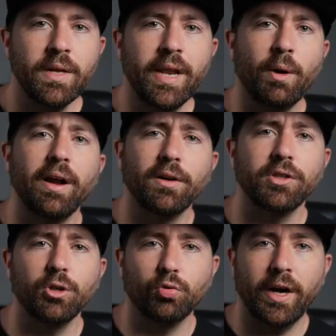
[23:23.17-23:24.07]
Now, I
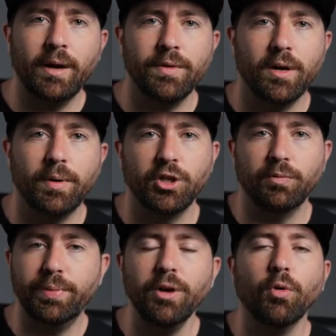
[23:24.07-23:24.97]
also grabbed a bunch
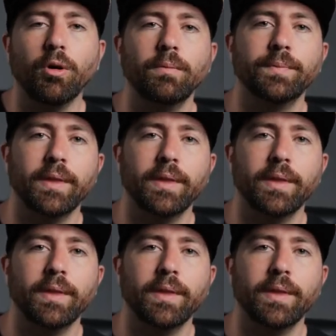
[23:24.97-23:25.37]
of B-roll,